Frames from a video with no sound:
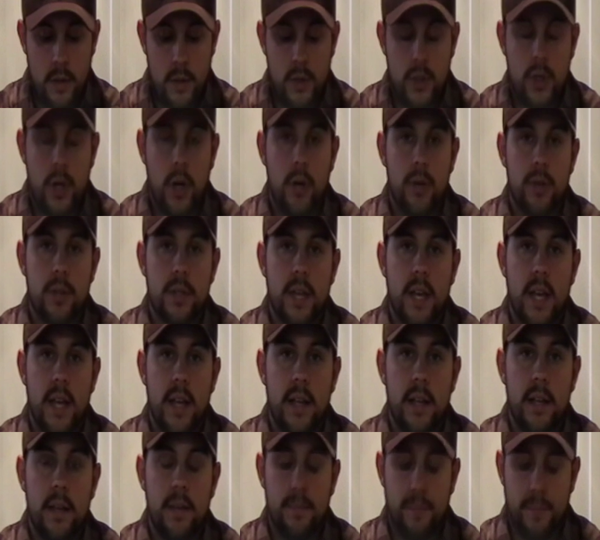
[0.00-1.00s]
Charles
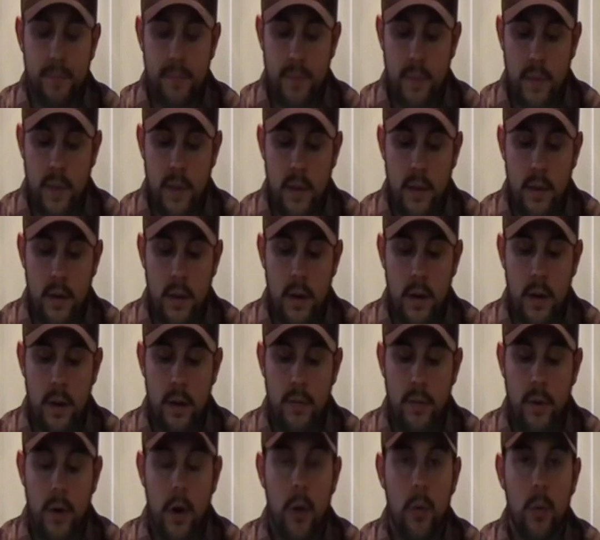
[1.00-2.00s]
Kenny
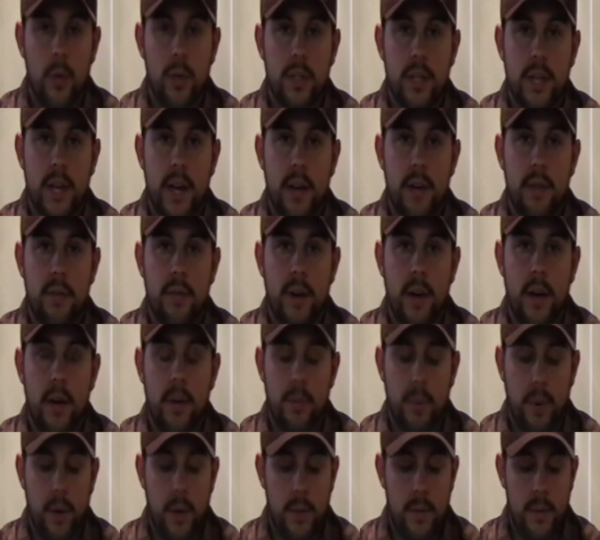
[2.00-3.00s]
of Harwich County Fire
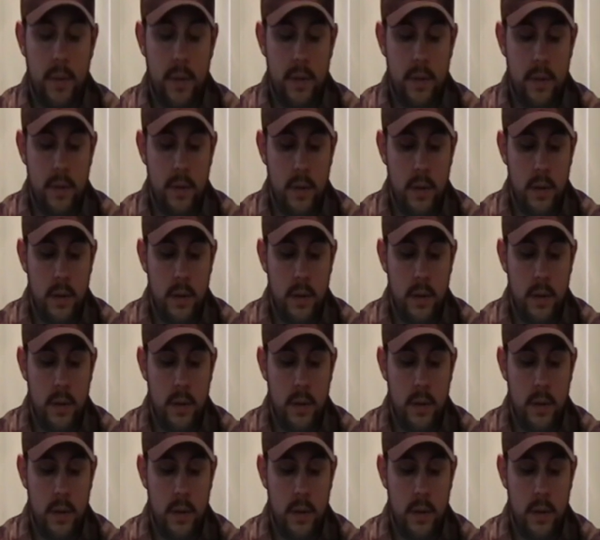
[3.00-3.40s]
Department,